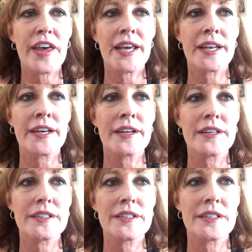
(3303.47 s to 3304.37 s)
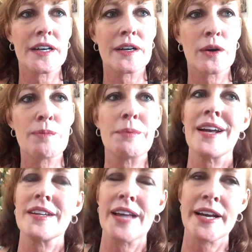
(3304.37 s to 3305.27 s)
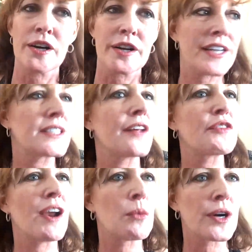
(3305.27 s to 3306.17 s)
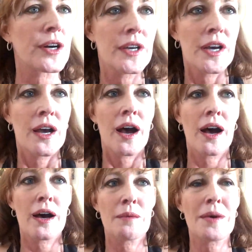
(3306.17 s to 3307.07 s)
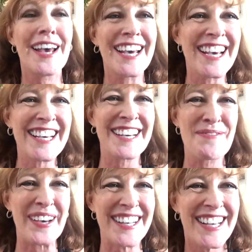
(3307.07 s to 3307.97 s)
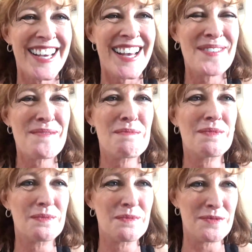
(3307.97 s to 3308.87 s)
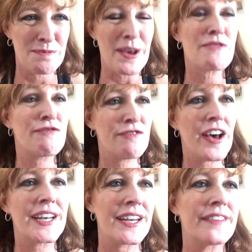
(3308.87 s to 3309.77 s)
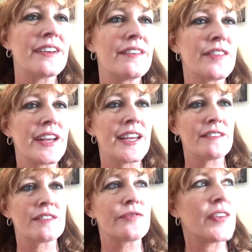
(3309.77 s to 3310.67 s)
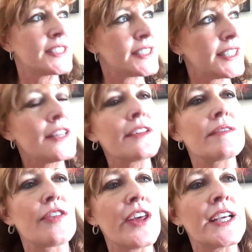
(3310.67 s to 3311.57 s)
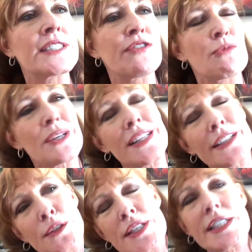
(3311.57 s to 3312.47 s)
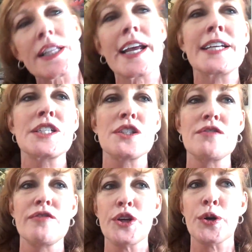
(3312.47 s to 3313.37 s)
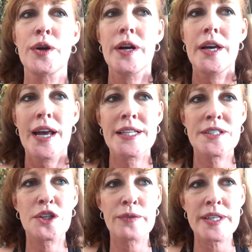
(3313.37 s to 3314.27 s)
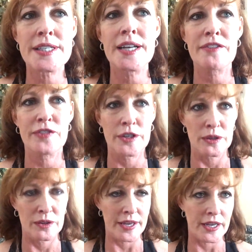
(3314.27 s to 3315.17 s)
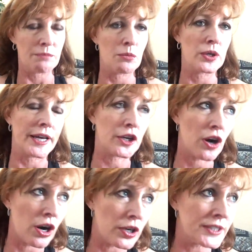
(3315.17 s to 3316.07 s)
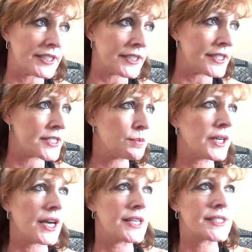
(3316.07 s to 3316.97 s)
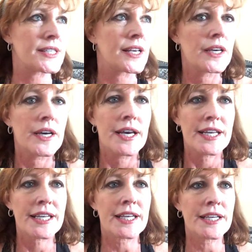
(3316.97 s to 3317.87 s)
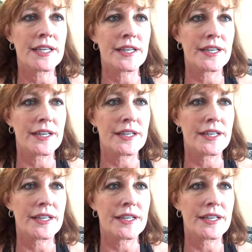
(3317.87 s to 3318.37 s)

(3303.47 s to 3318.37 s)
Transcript: than, or maybe not lighthearted. That's not the right word, uh, but but funny. They see the things from a little slanted view, and so the reason I feel like I'm more like Carlton is because he